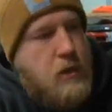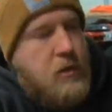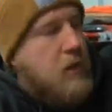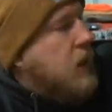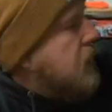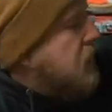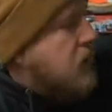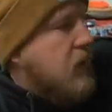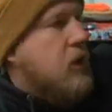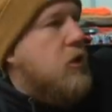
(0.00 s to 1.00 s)
You can get the
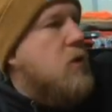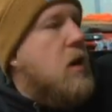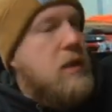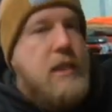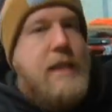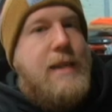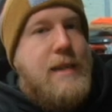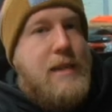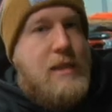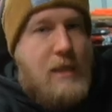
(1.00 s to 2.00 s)

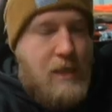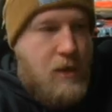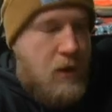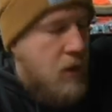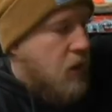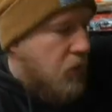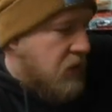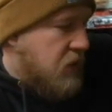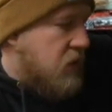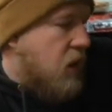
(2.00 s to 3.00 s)
QRTC,
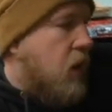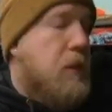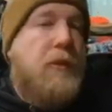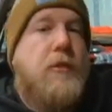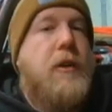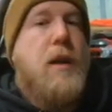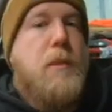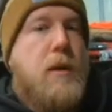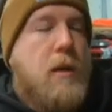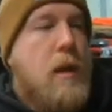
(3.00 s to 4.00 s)
which is carbon
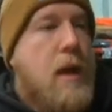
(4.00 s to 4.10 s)
fiber.